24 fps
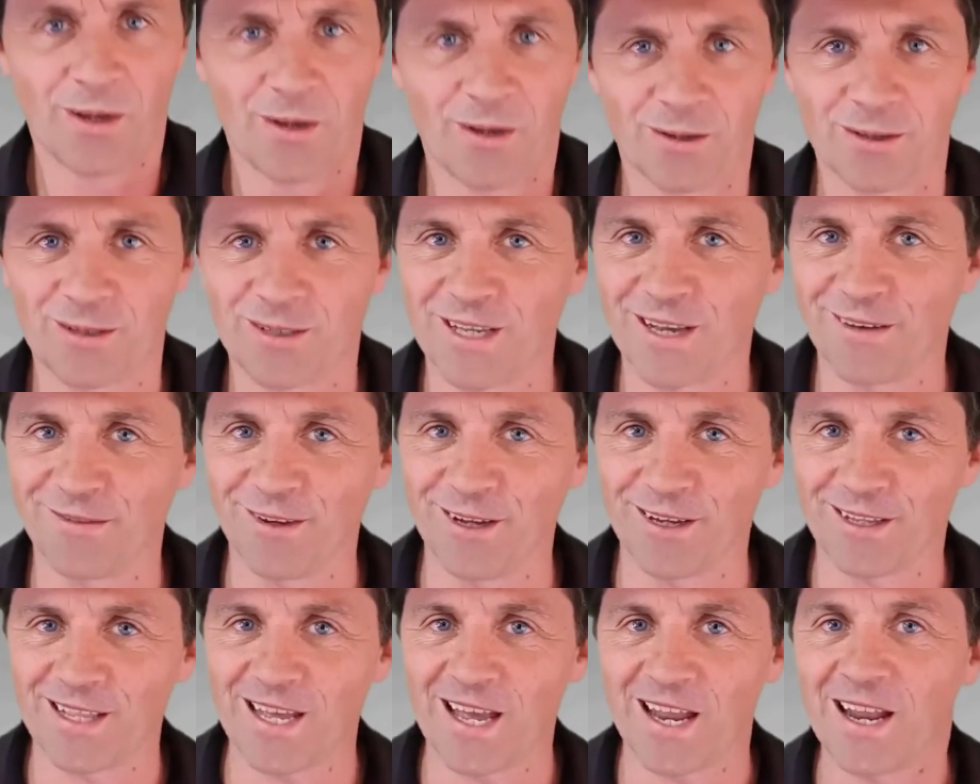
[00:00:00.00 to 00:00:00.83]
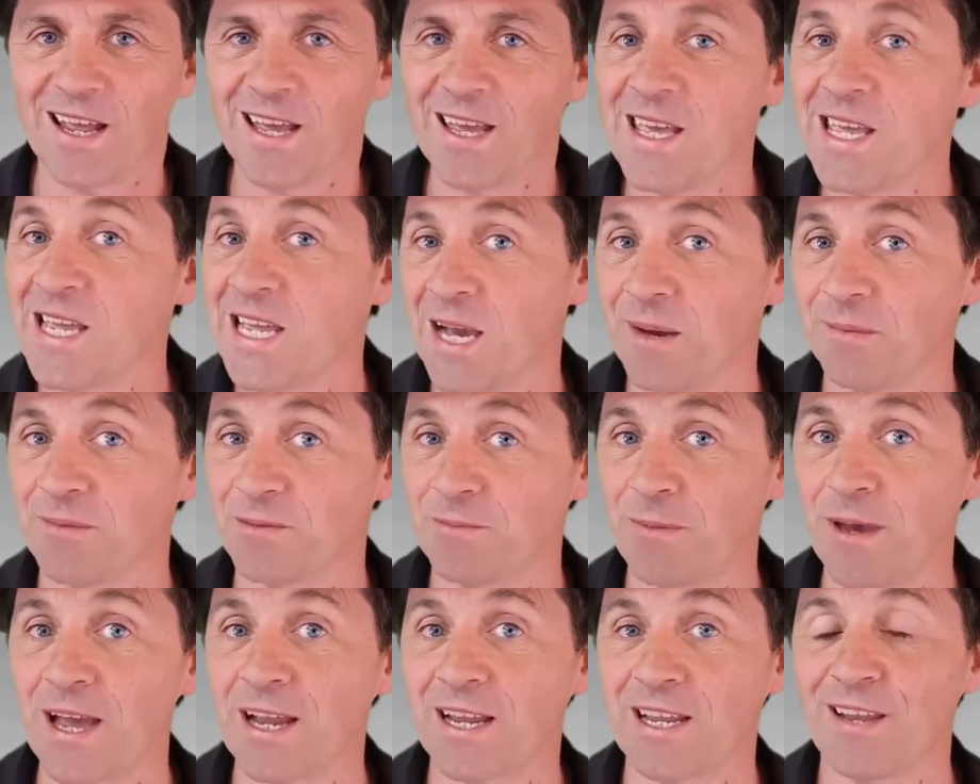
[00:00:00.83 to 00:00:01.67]
Or stuff like that. He comes
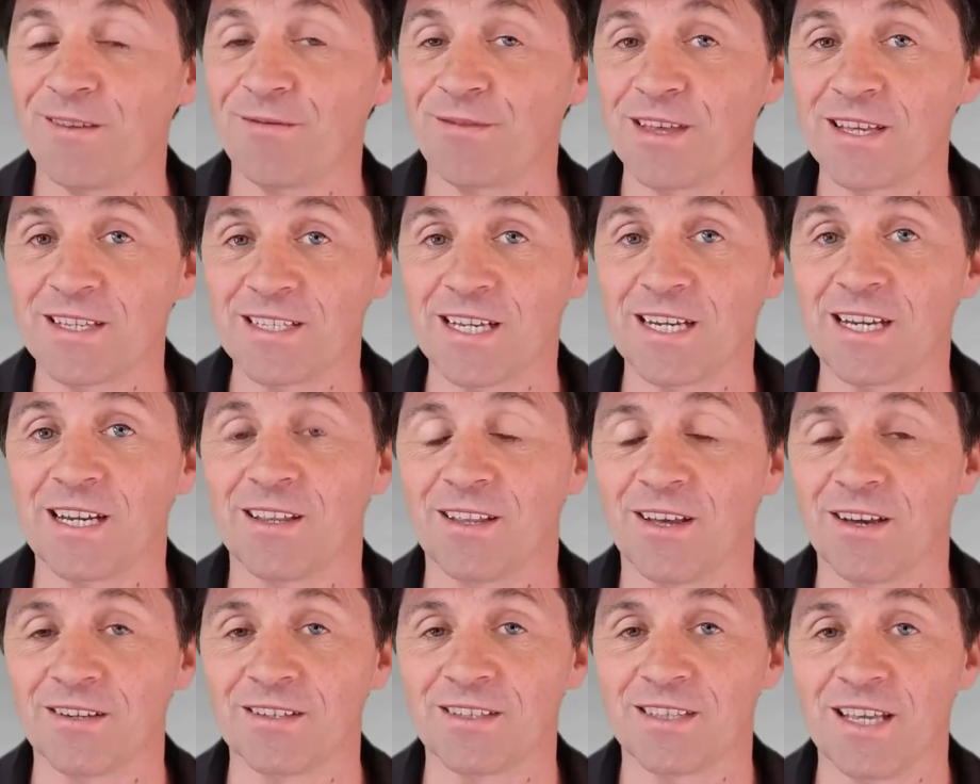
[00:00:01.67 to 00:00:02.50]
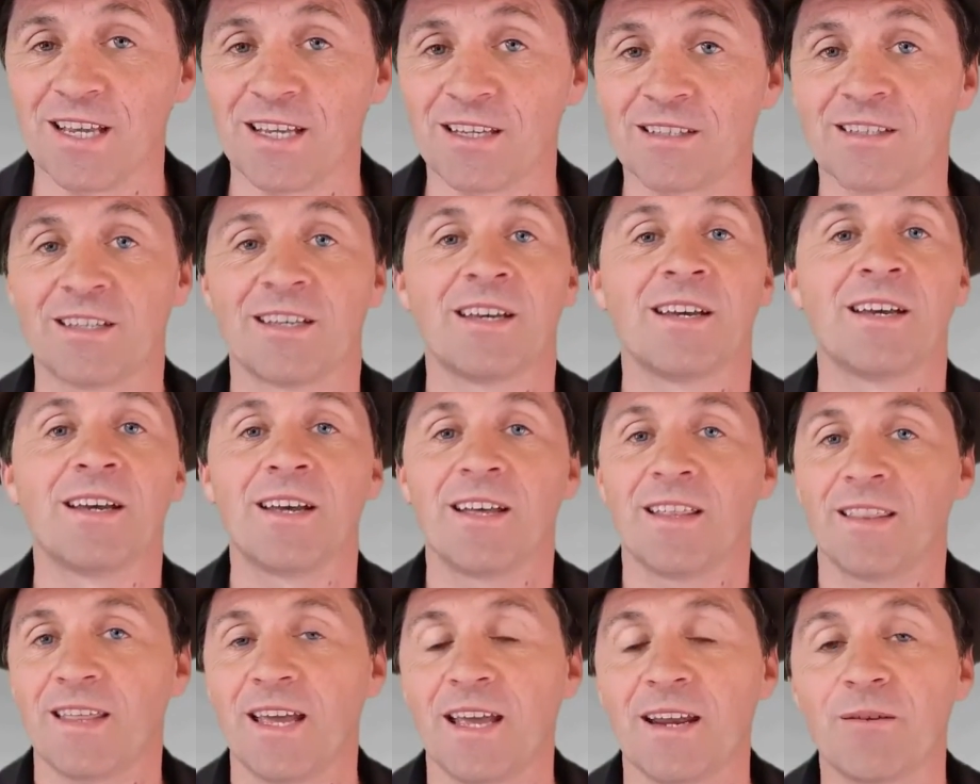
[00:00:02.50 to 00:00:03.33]
back, if there's any of those things,
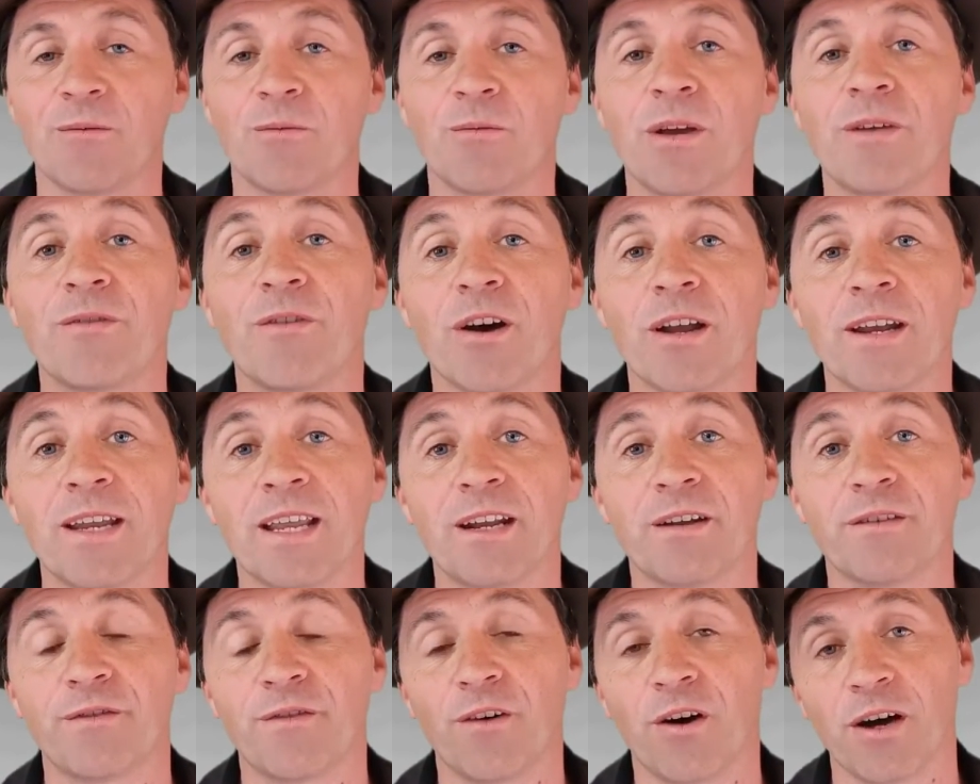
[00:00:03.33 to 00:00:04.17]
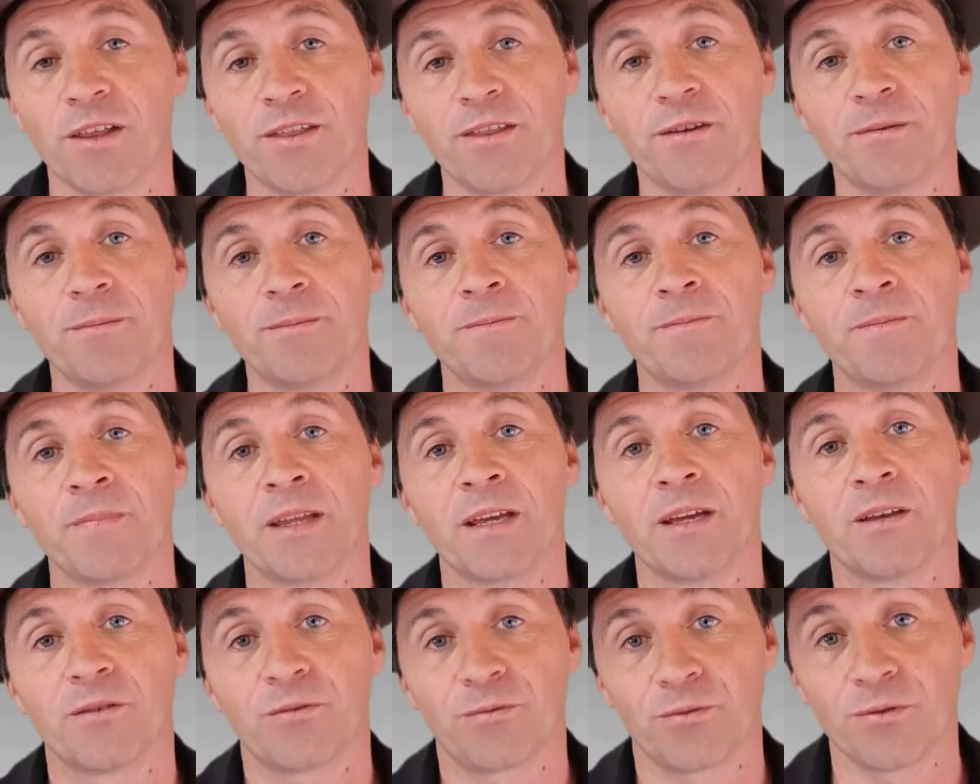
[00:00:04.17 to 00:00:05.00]
then we've identified them
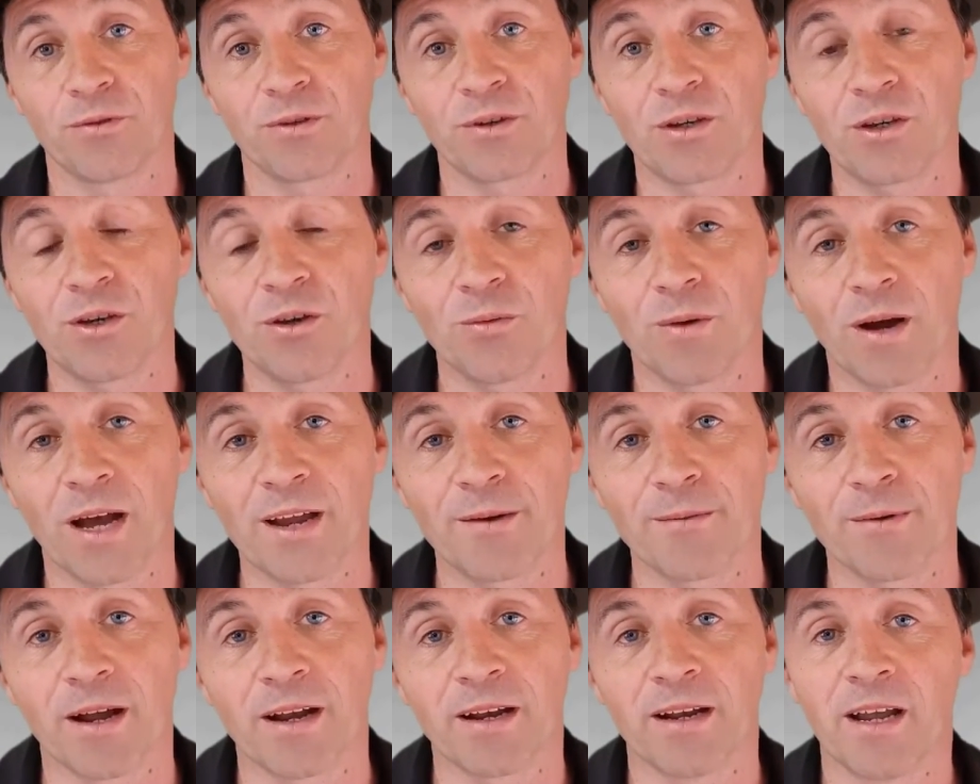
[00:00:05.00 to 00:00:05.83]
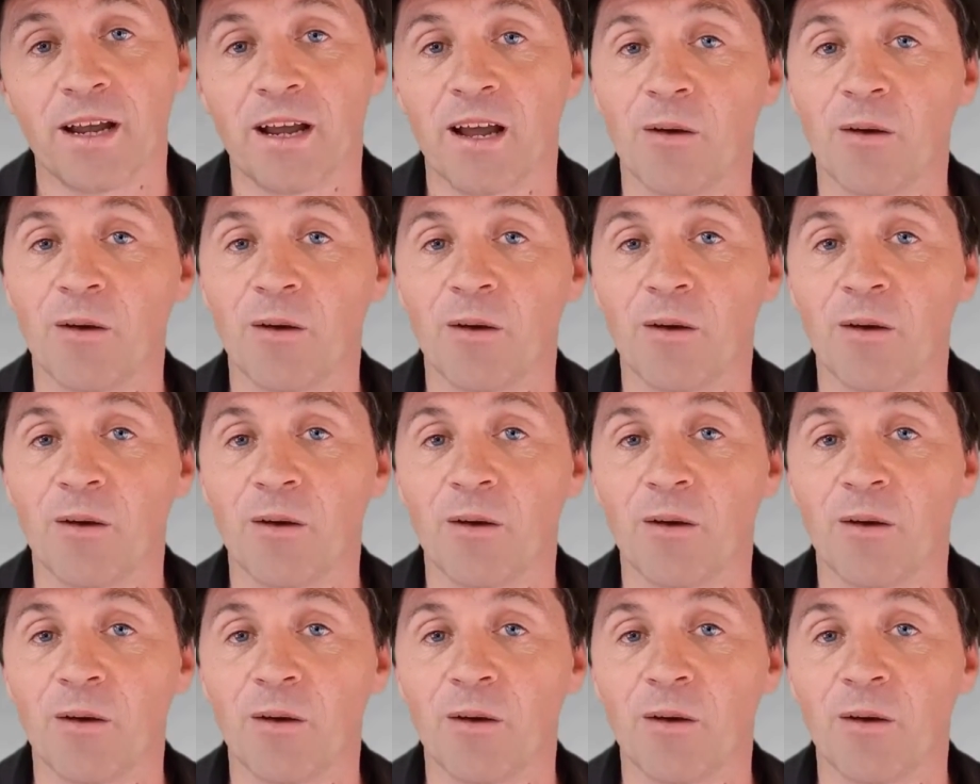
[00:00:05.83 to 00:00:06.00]
through the QA run.